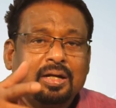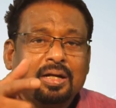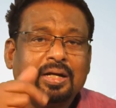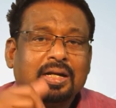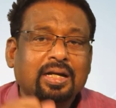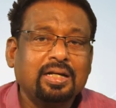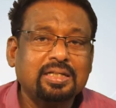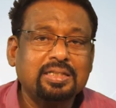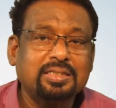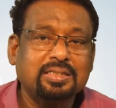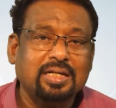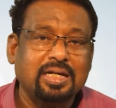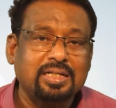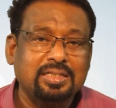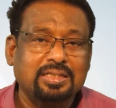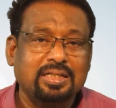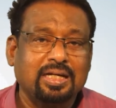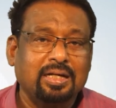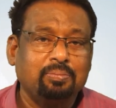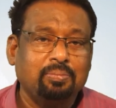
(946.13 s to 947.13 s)
drink is
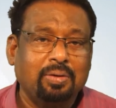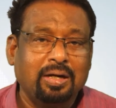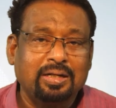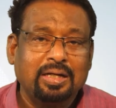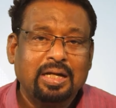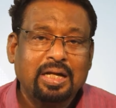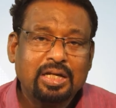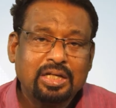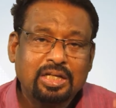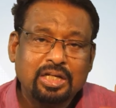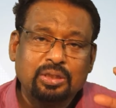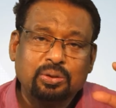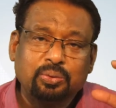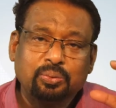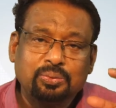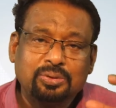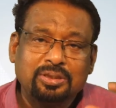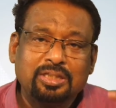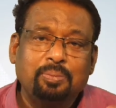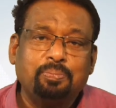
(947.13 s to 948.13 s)
concerned, but he
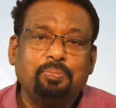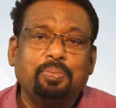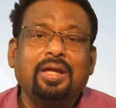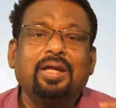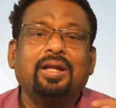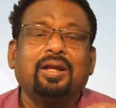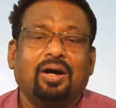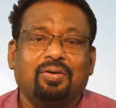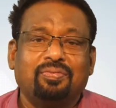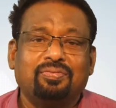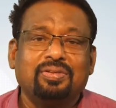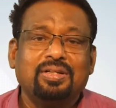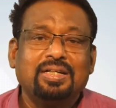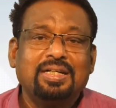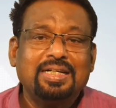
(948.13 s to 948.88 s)
took the pain off,